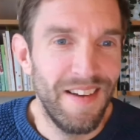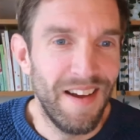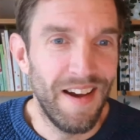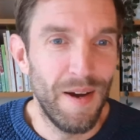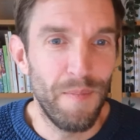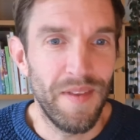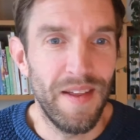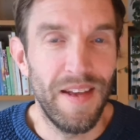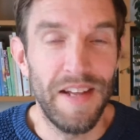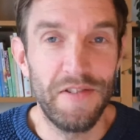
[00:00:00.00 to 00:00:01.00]
Um,
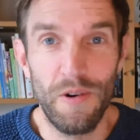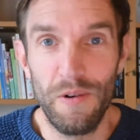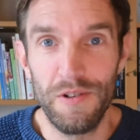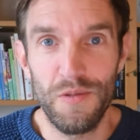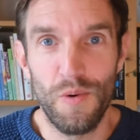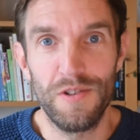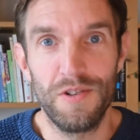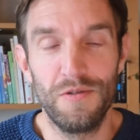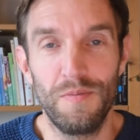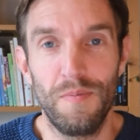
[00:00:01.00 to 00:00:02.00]
its goals were
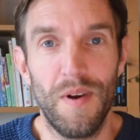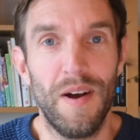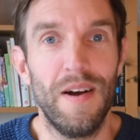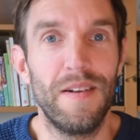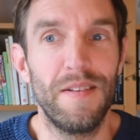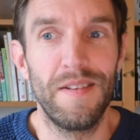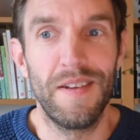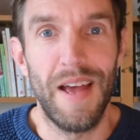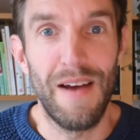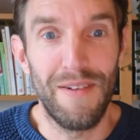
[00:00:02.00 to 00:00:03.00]
to uh,
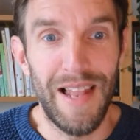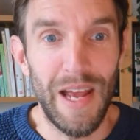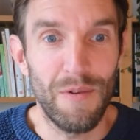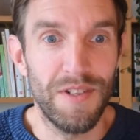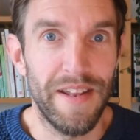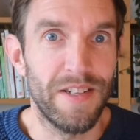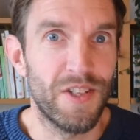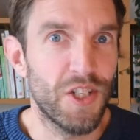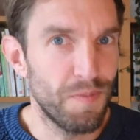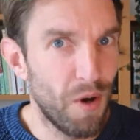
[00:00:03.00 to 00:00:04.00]
have a language that is
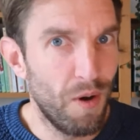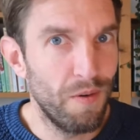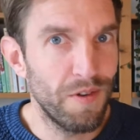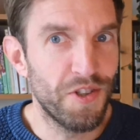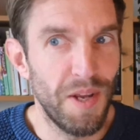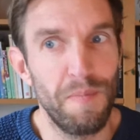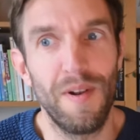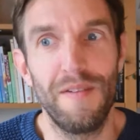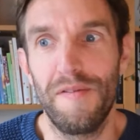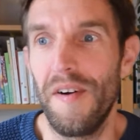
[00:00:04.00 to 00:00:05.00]
small,
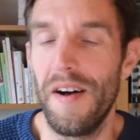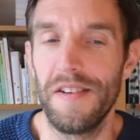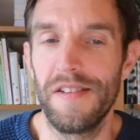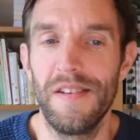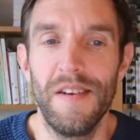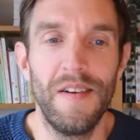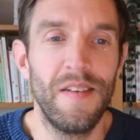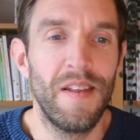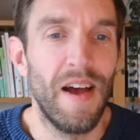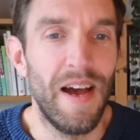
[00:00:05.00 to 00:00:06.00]
simple, and fast.
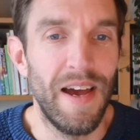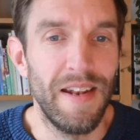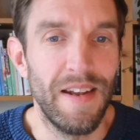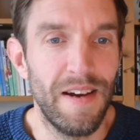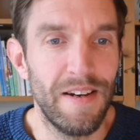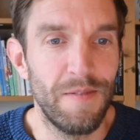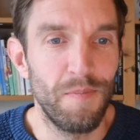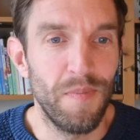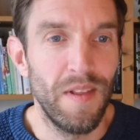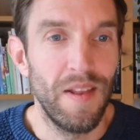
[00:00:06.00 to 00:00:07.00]
And
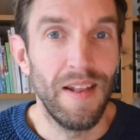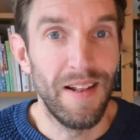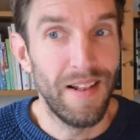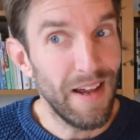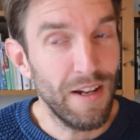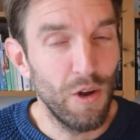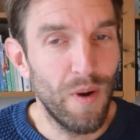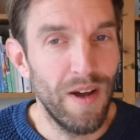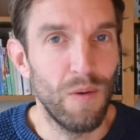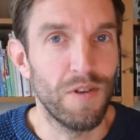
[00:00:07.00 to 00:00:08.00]
um, like
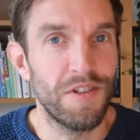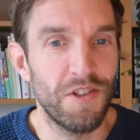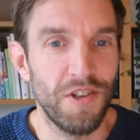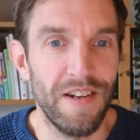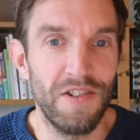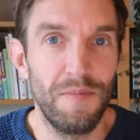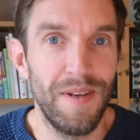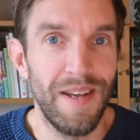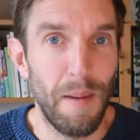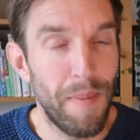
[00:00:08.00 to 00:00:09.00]
Lua, it was designed to
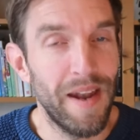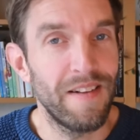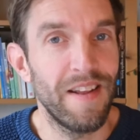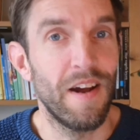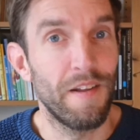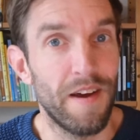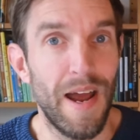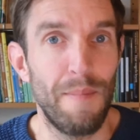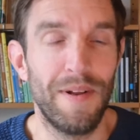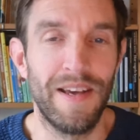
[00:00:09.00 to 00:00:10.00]
be embedded in other
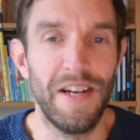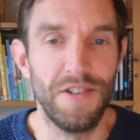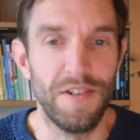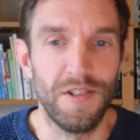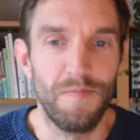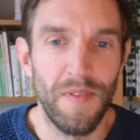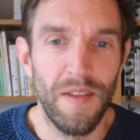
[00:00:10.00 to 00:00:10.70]
applications.